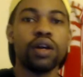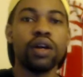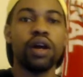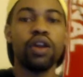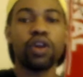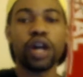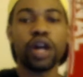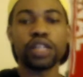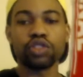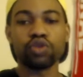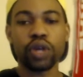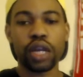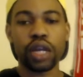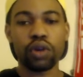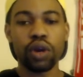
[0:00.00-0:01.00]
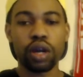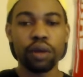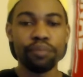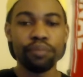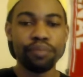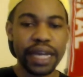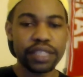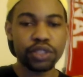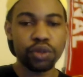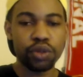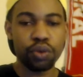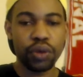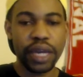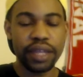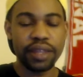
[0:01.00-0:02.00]
Hello guys, it's Drake. Welcome back
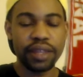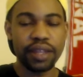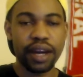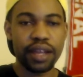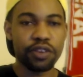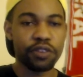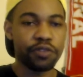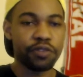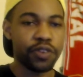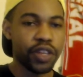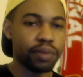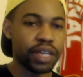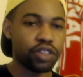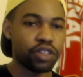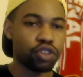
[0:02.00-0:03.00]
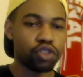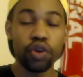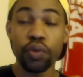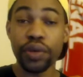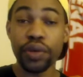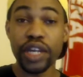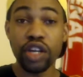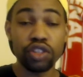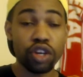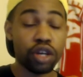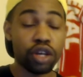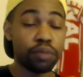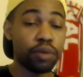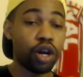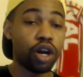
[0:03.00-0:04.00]
to another video, man. So today we're gonna
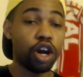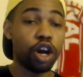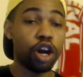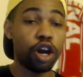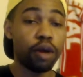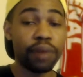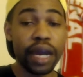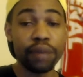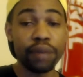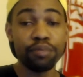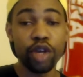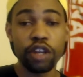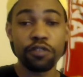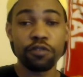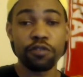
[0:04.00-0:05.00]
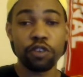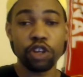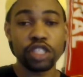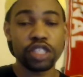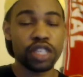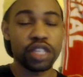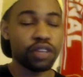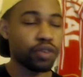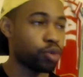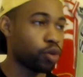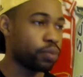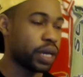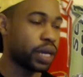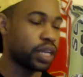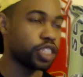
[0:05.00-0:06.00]
talk about Bayern Munich versus
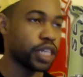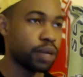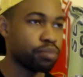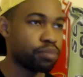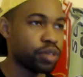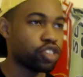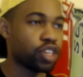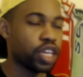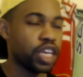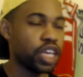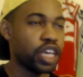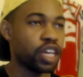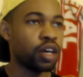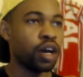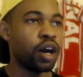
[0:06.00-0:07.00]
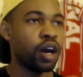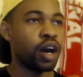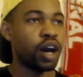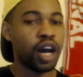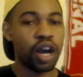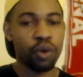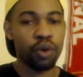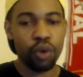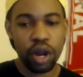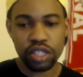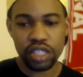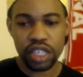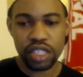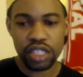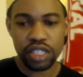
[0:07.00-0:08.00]
Liverpool, man. The Champions League round
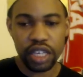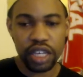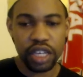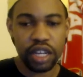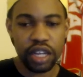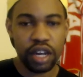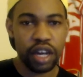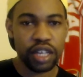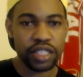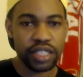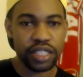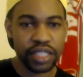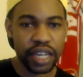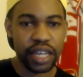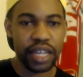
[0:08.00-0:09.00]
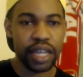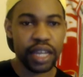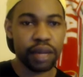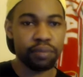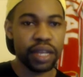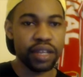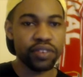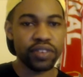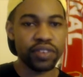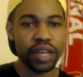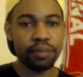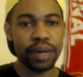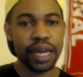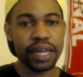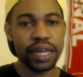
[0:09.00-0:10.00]
of 16, second leg, man. This
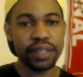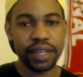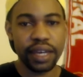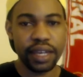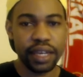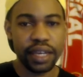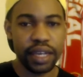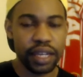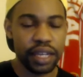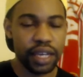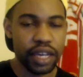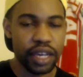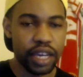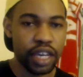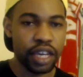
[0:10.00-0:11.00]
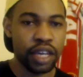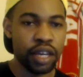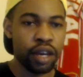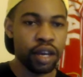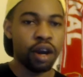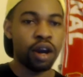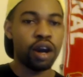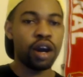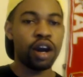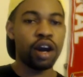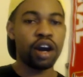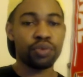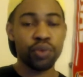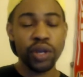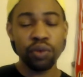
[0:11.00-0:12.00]
game ended in a
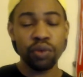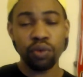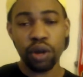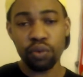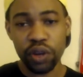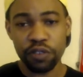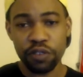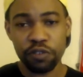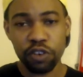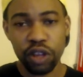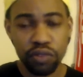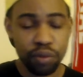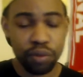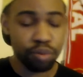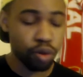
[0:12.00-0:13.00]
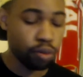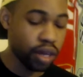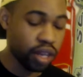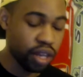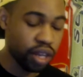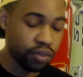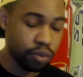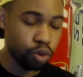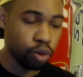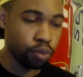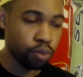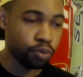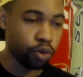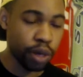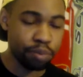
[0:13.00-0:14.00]
3-1 win for Liverpool, man.
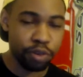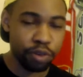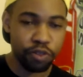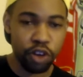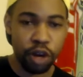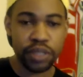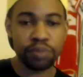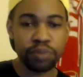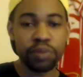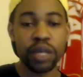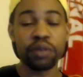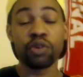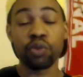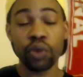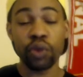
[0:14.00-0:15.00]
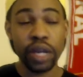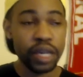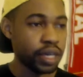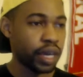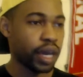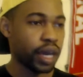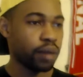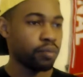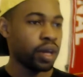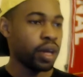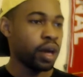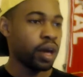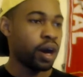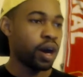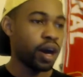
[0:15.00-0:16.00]
Liverpool, great performance, man. Great game,
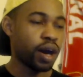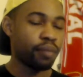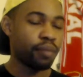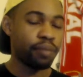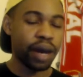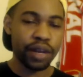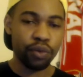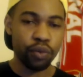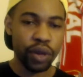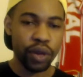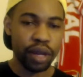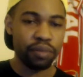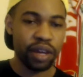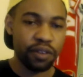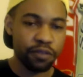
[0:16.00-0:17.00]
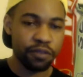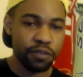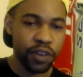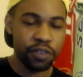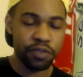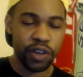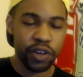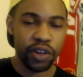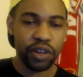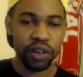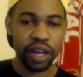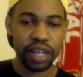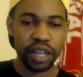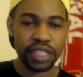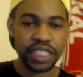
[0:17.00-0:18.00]
by the way, man. Very,
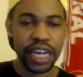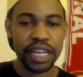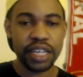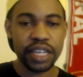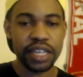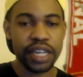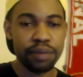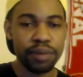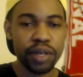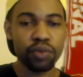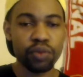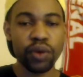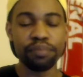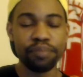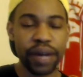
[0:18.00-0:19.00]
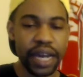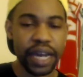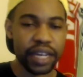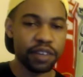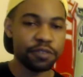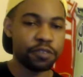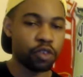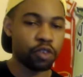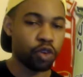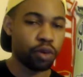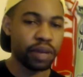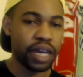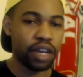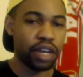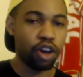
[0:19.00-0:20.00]
very exciting game, man. Went back and
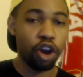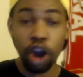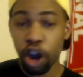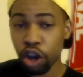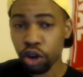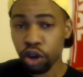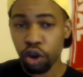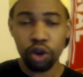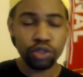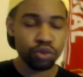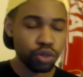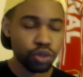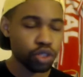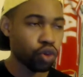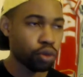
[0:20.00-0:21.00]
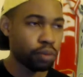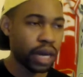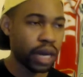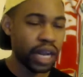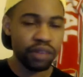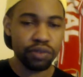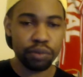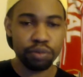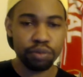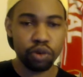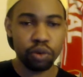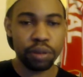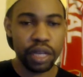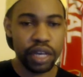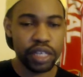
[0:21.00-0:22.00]
forth, man. All goals were scored by
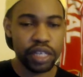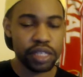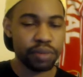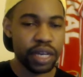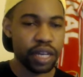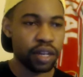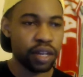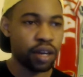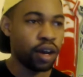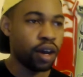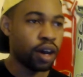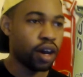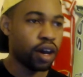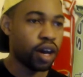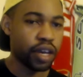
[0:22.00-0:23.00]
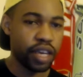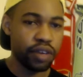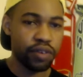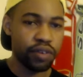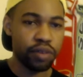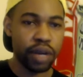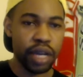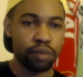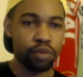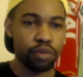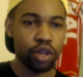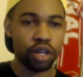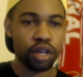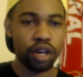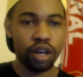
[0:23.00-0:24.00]
Liverpool players, man. Even Bayern
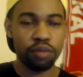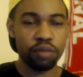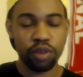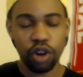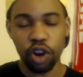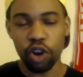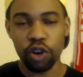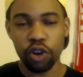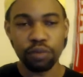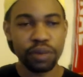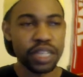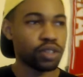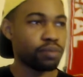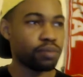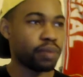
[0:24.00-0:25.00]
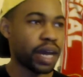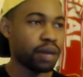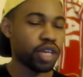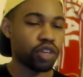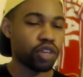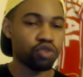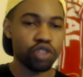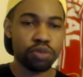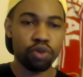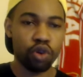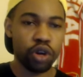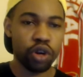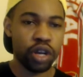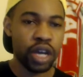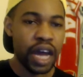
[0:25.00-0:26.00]
Munich on goal, man. So Bayern Munich was poor.